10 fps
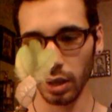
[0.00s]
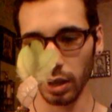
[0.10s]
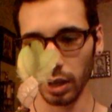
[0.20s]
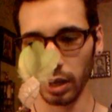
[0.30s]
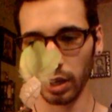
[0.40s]

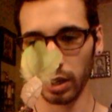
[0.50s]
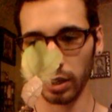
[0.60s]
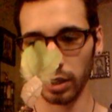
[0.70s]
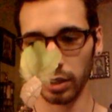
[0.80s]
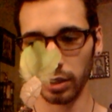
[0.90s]

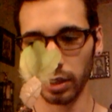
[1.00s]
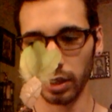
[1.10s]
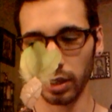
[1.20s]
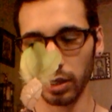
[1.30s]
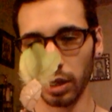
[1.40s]
And
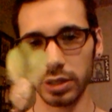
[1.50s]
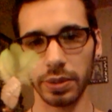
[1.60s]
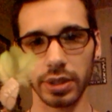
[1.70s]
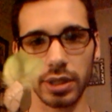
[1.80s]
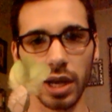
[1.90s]
also at
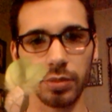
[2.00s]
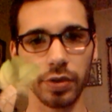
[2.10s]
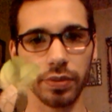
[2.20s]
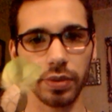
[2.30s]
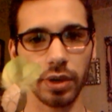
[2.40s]
the time
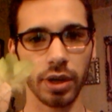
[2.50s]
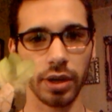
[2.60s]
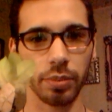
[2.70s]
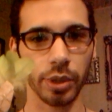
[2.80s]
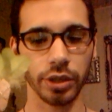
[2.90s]

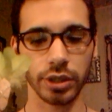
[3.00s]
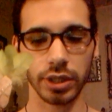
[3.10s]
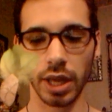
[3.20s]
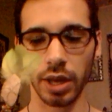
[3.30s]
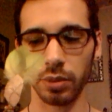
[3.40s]
of purchase,
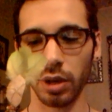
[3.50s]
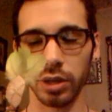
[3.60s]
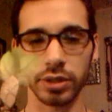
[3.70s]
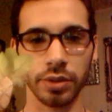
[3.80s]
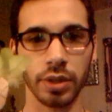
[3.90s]
I will
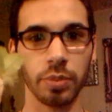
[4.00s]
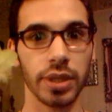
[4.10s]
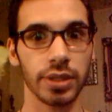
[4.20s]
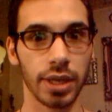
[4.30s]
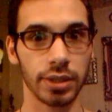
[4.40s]
also then
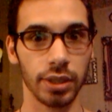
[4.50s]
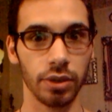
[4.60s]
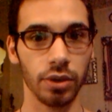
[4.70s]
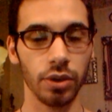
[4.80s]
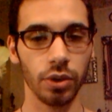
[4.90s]
possess it
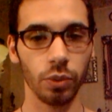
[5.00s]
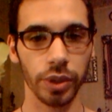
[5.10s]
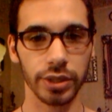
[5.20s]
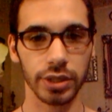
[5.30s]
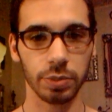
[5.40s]
with a
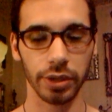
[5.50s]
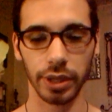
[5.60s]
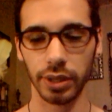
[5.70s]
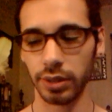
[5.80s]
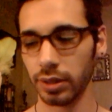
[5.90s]
spirit,
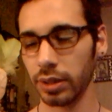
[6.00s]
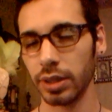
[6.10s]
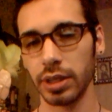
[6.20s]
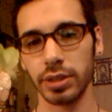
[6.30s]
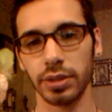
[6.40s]

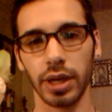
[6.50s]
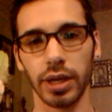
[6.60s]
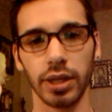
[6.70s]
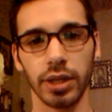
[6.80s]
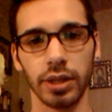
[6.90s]
so
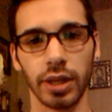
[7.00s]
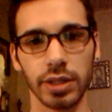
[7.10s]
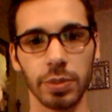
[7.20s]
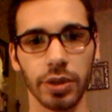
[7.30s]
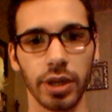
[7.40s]
that that
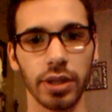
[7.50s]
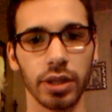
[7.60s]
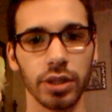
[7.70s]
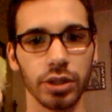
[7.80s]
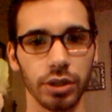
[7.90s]
spirit can
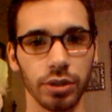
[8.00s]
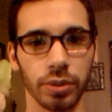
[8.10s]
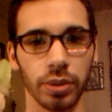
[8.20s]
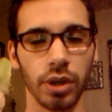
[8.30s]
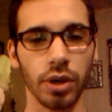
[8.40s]
then do
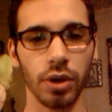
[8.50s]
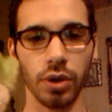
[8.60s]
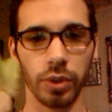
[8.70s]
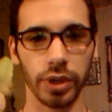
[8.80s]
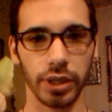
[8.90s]

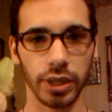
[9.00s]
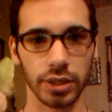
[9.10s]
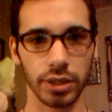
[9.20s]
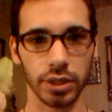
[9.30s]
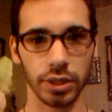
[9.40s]
what it
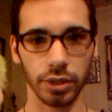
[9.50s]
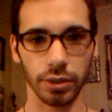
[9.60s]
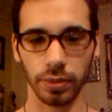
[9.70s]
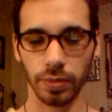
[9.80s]
needs to do.